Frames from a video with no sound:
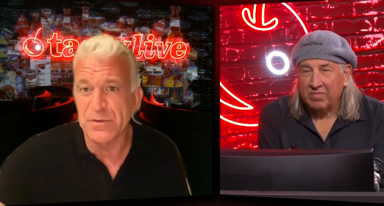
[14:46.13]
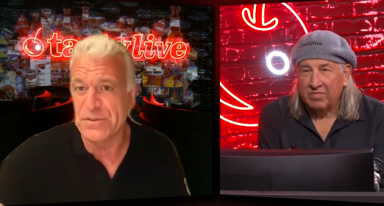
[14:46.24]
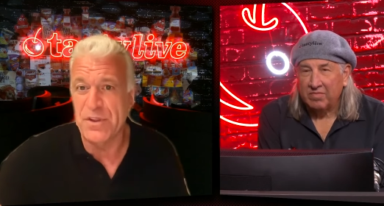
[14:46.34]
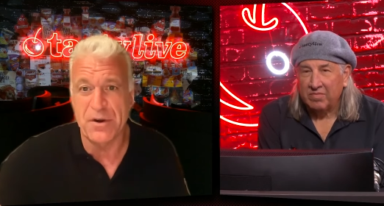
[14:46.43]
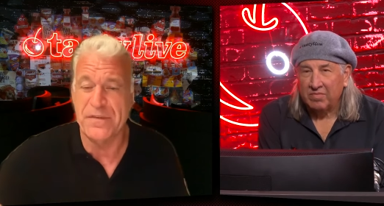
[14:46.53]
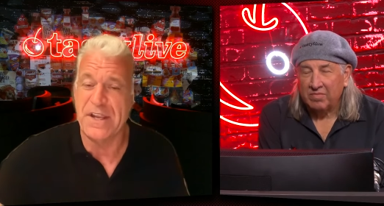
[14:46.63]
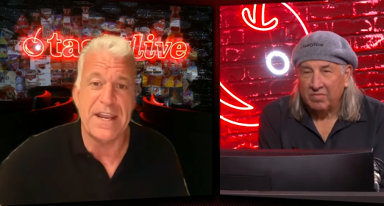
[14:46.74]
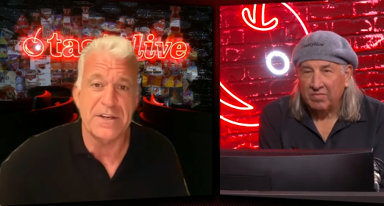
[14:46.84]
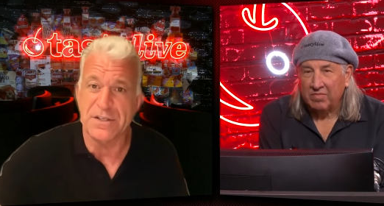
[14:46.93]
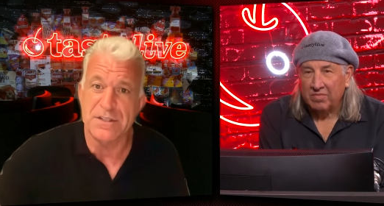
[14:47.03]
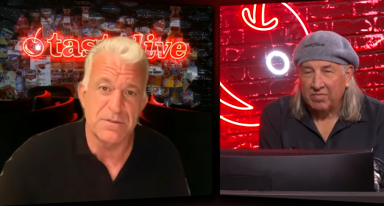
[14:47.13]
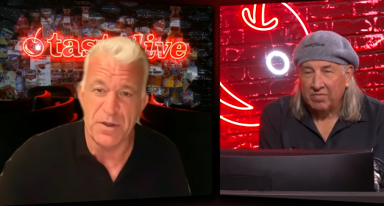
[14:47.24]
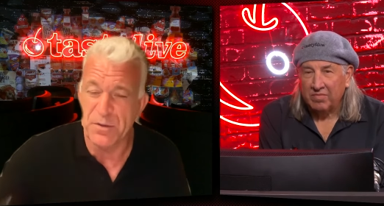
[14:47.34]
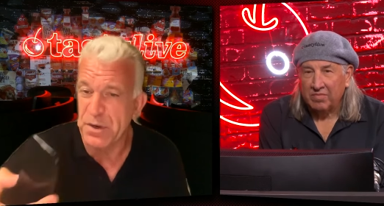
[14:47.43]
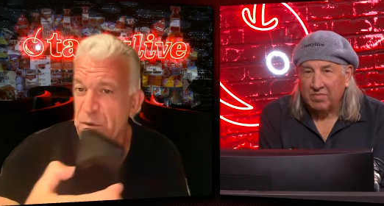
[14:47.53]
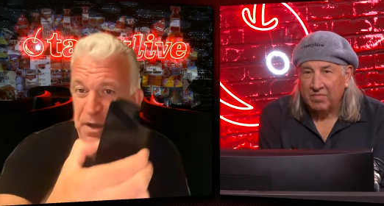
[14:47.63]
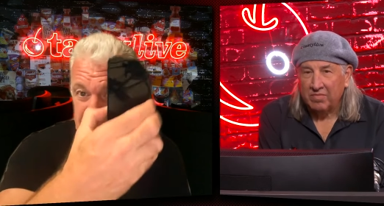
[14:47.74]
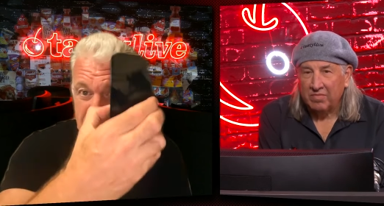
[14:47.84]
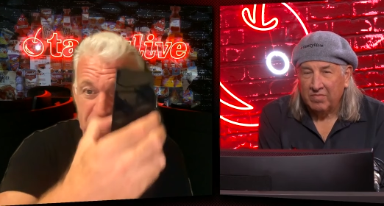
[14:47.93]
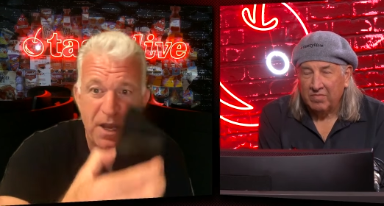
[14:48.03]
Speaker 1: pinged with notifications, whether we want
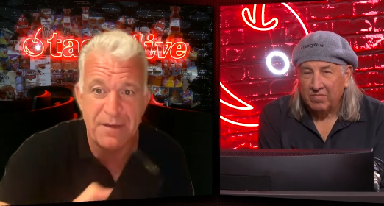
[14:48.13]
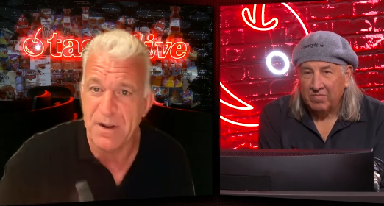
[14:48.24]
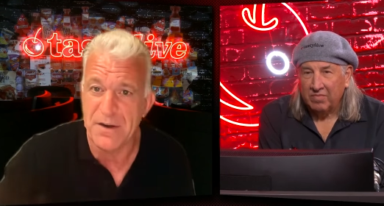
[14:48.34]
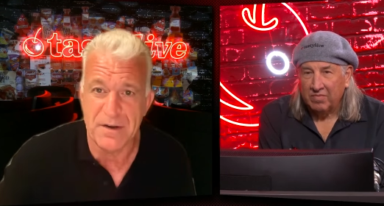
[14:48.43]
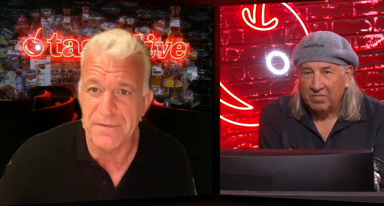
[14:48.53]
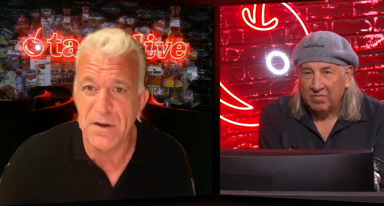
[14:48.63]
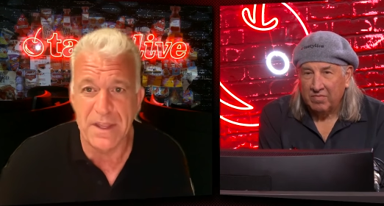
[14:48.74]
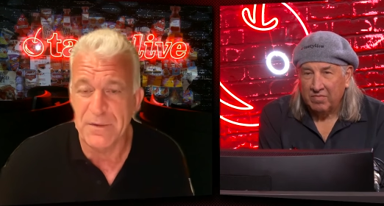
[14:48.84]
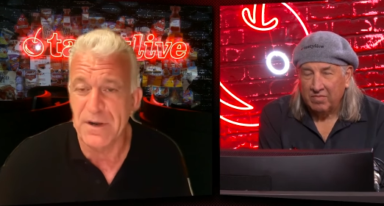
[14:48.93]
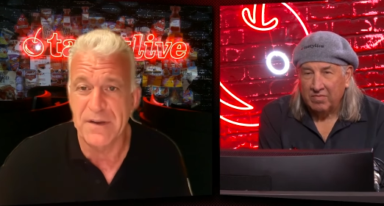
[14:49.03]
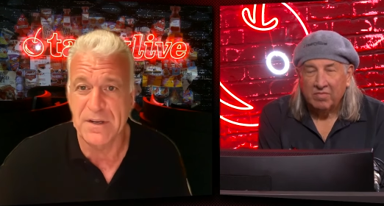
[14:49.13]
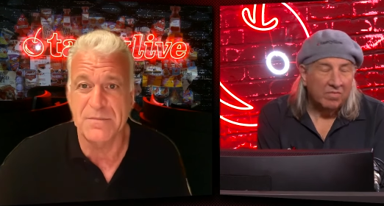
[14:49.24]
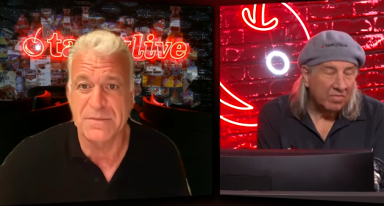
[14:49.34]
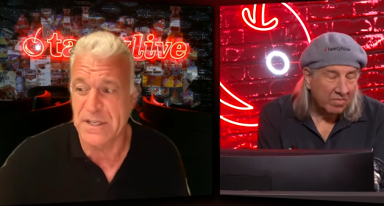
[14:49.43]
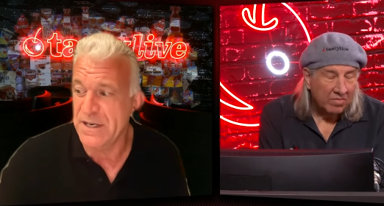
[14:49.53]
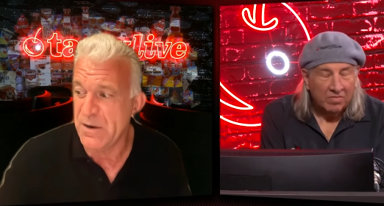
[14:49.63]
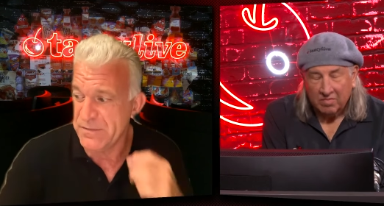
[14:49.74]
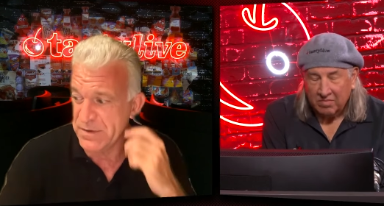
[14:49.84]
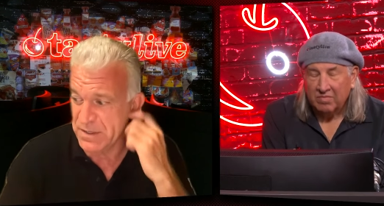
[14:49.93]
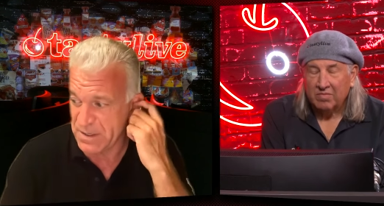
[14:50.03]
them or not on our phone, like whatever comes in,
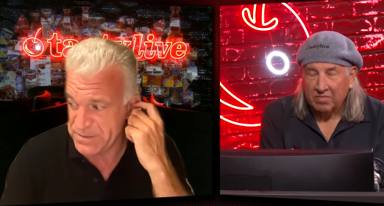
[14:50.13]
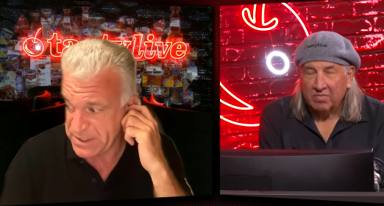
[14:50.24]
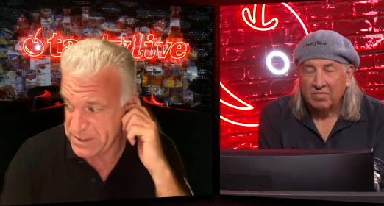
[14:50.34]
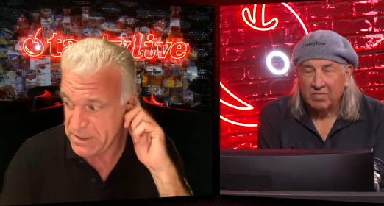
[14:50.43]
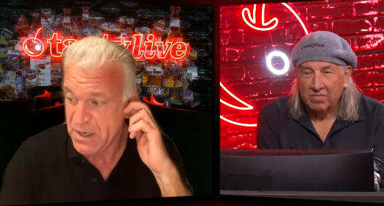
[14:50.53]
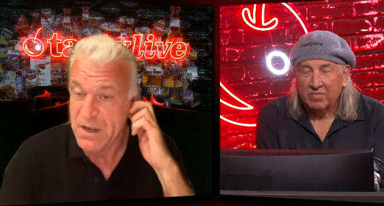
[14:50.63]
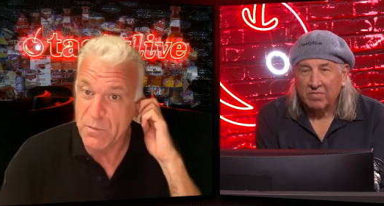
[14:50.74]
however it comes in,